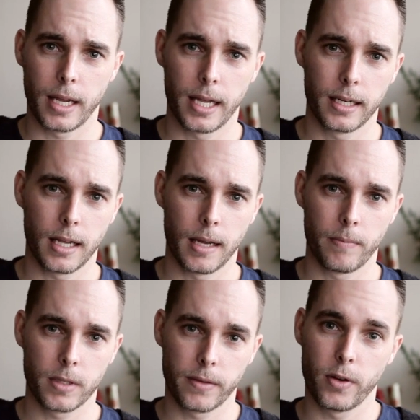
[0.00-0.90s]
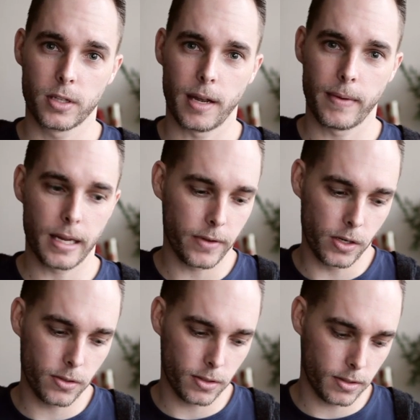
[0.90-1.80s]
and it's the first time I'd ever
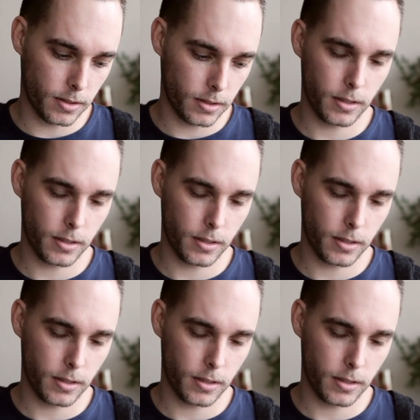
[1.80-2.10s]
used